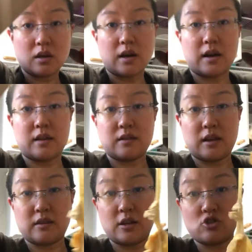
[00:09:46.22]
and
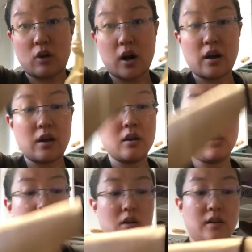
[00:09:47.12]
then they dry,
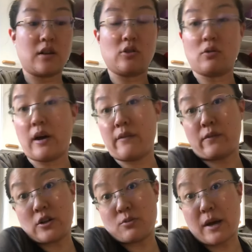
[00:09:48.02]
and then you'll have
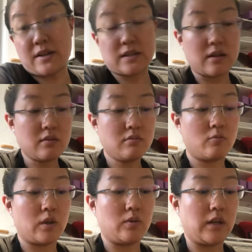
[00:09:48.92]
fresh pasta
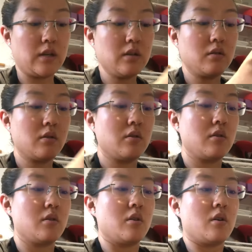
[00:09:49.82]
when you need it.
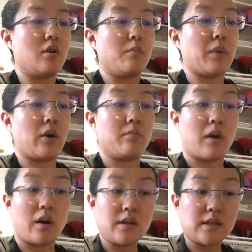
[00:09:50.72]
Bear in
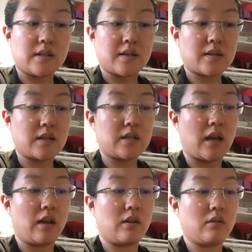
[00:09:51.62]
mind, it does
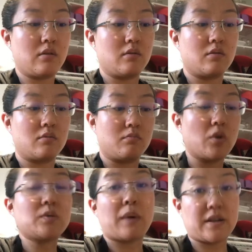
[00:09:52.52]
contain,
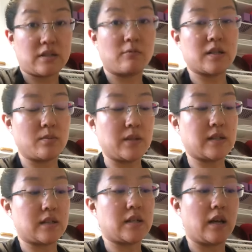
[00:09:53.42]
most pasta recipes
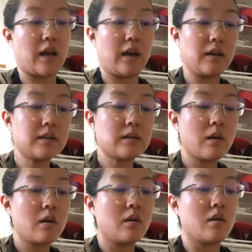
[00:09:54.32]
contain eggs,
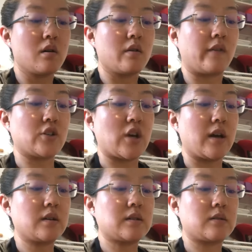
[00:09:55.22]
fresh
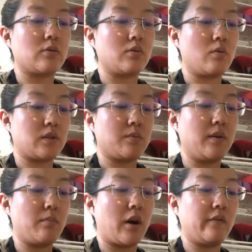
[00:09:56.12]
eggs, so you want to be
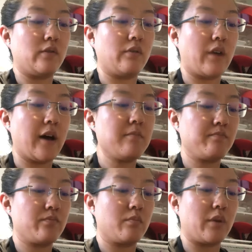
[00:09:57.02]
mindful of that.
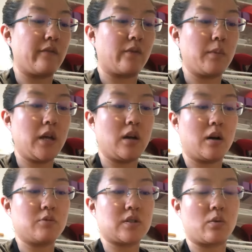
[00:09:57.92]
But for me,
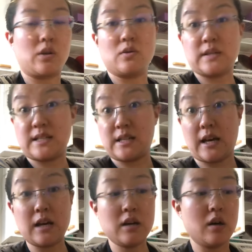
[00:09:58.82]
I'm just going to use it
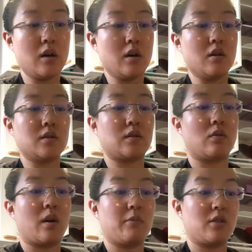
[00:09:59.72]
today. so
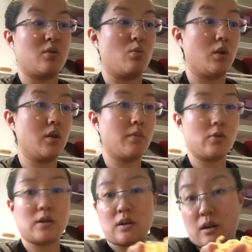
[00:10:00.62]
I'm not too worried about
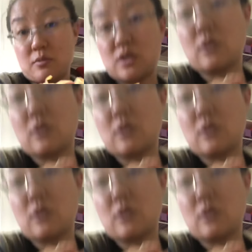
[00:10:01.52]
it. And I'm just